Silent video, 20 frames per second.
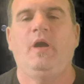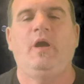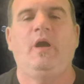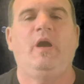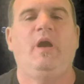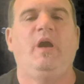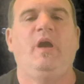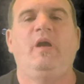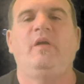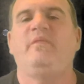
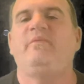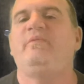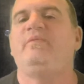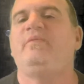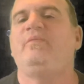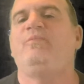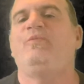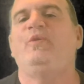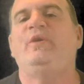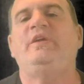I
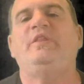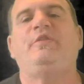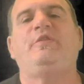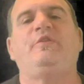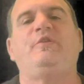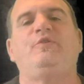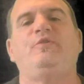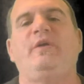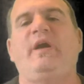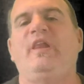
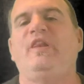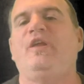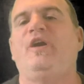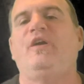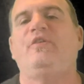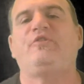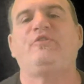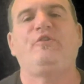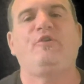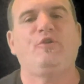
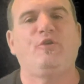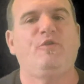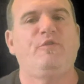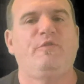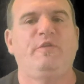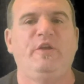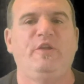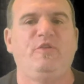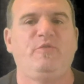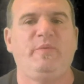lost
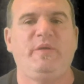girlfriends